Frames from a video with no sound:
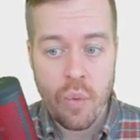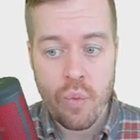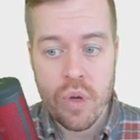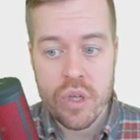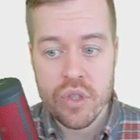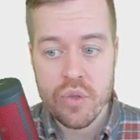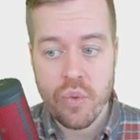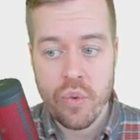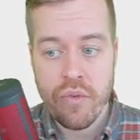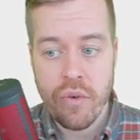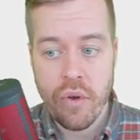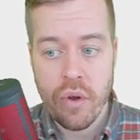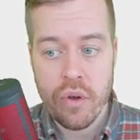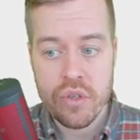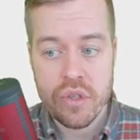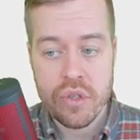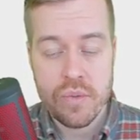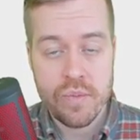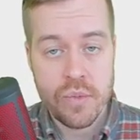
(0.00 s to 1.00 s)
which
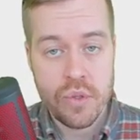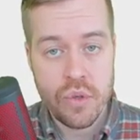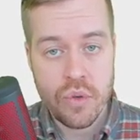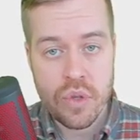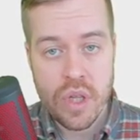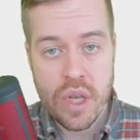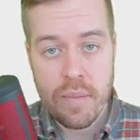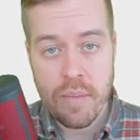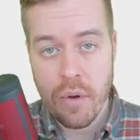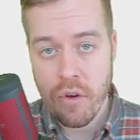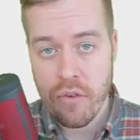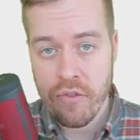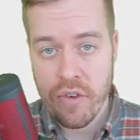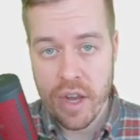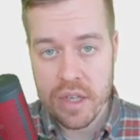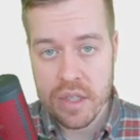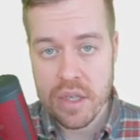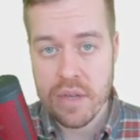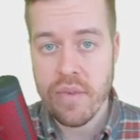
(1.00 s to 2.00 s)
refers to the
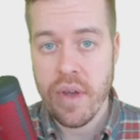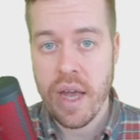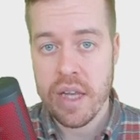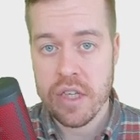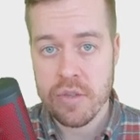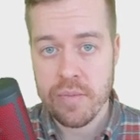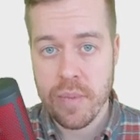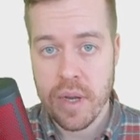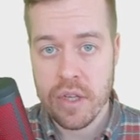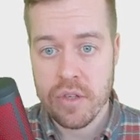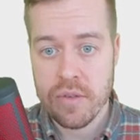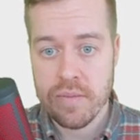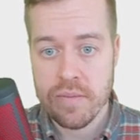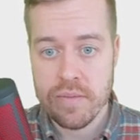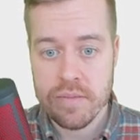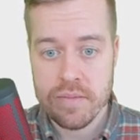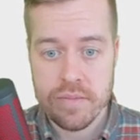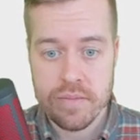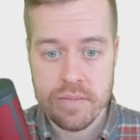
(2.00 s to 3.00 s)
perfective aspect.
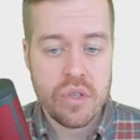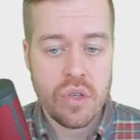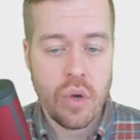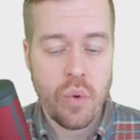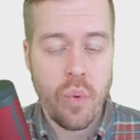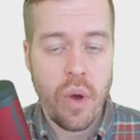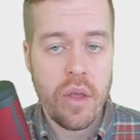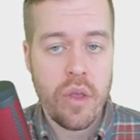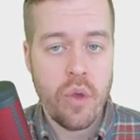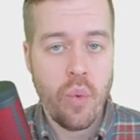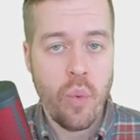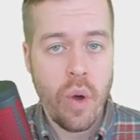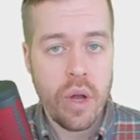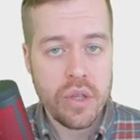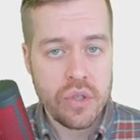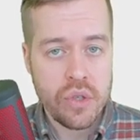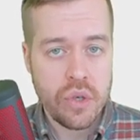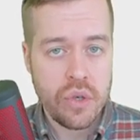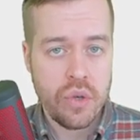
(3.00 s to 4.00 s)
So what you
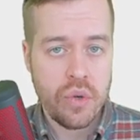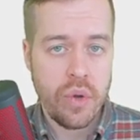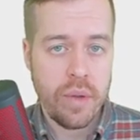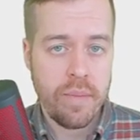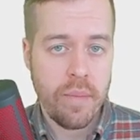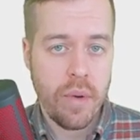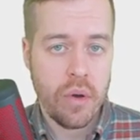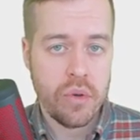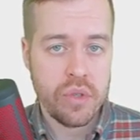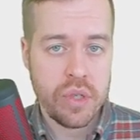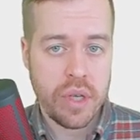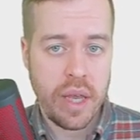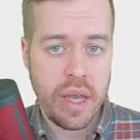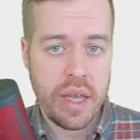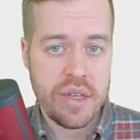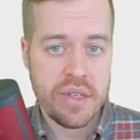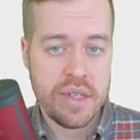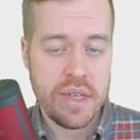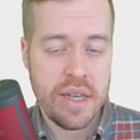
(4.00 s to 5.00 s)
want to do in most
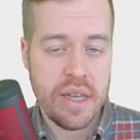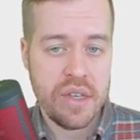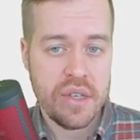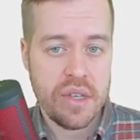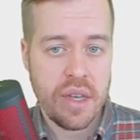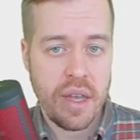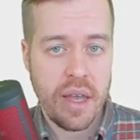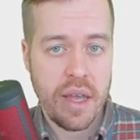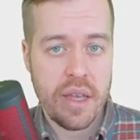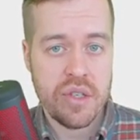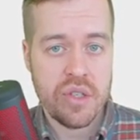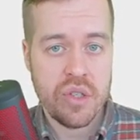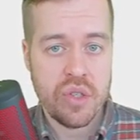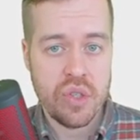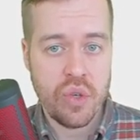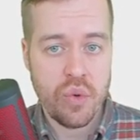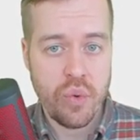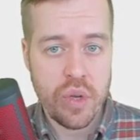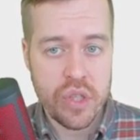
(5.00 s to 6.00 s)
cases is
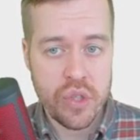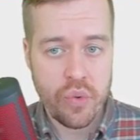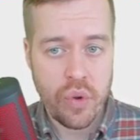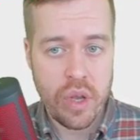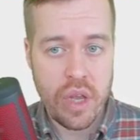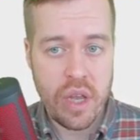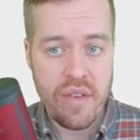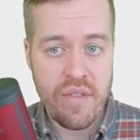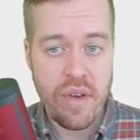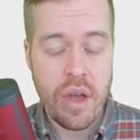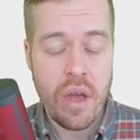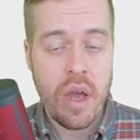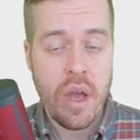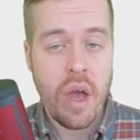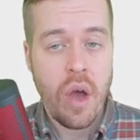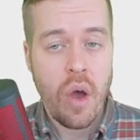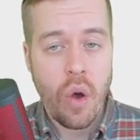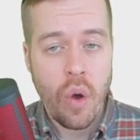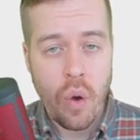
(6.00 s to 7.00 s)
to retrieve
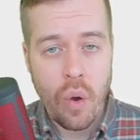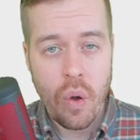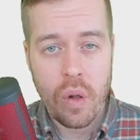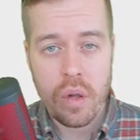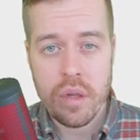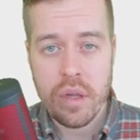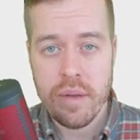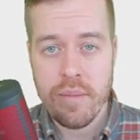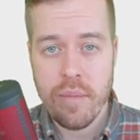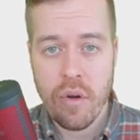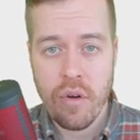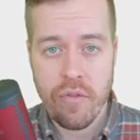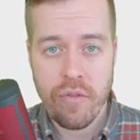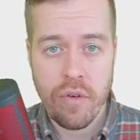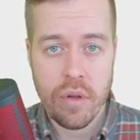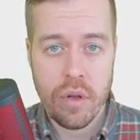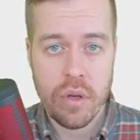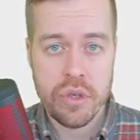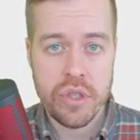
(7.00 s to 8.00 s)
all the
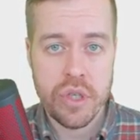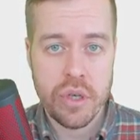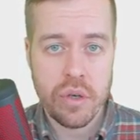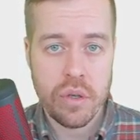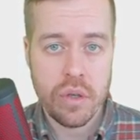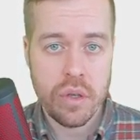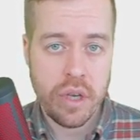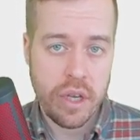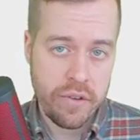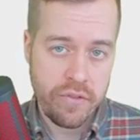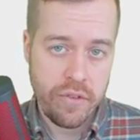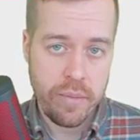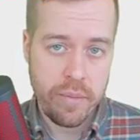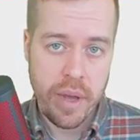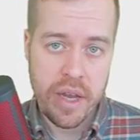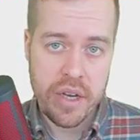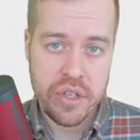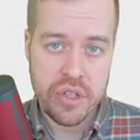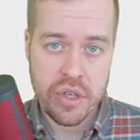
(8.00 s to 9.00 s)
morphological
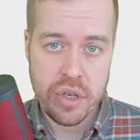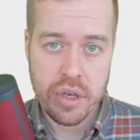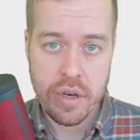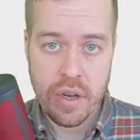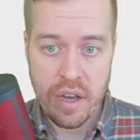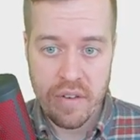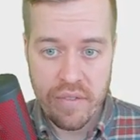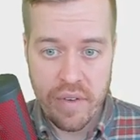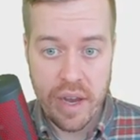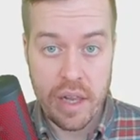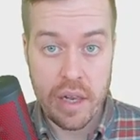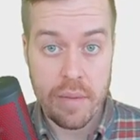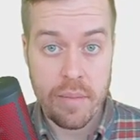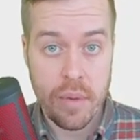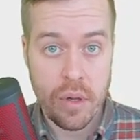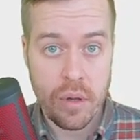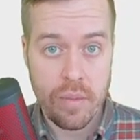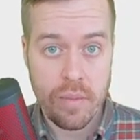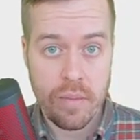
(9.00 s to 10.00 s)
information
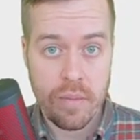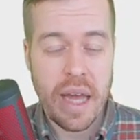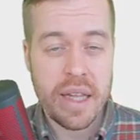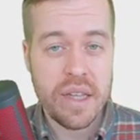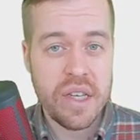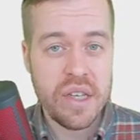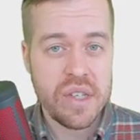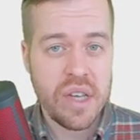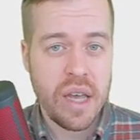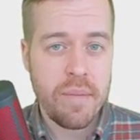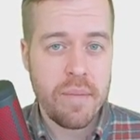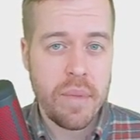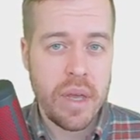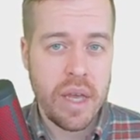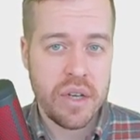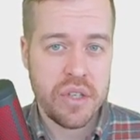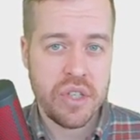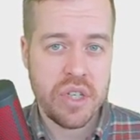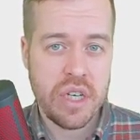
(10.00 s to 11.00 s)
available. And this can
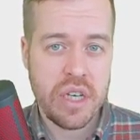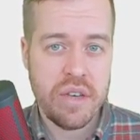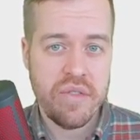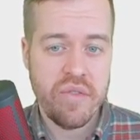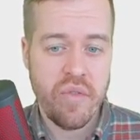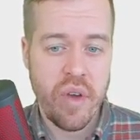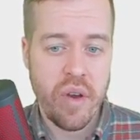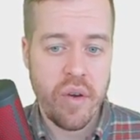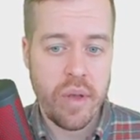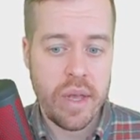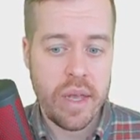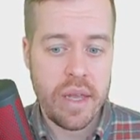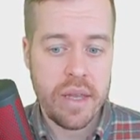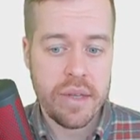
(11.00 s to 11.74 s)
be achieved very